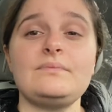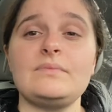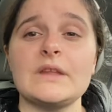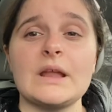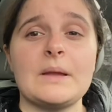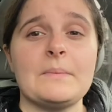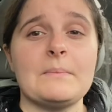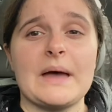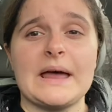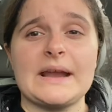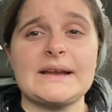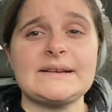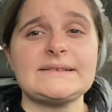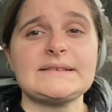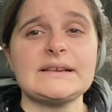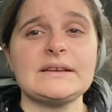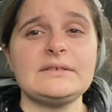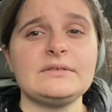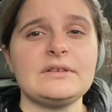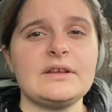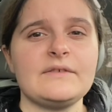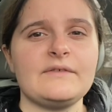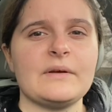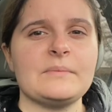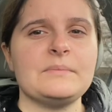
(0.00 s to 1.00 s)

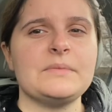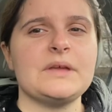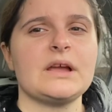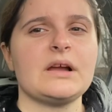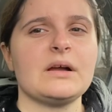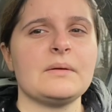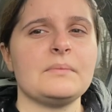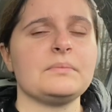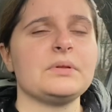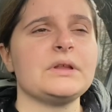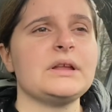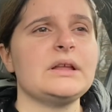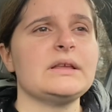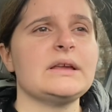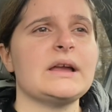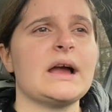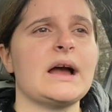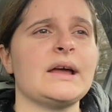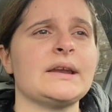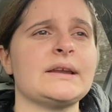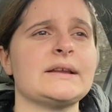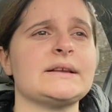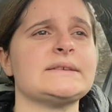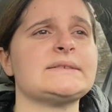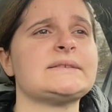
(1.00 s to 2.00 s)
medicine, if I'm being completely
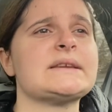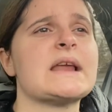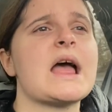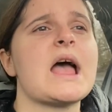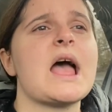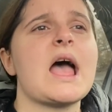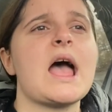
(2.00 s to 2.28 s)
honest.